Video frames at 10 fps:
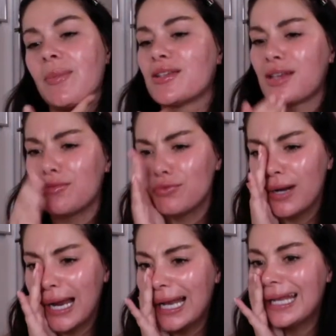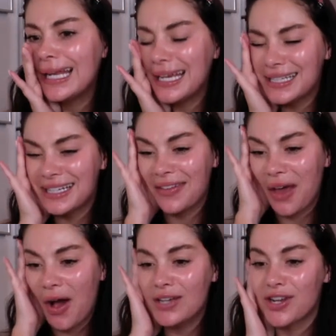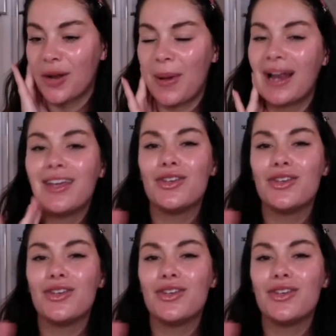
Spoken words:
because I really need another eyeshadow palette.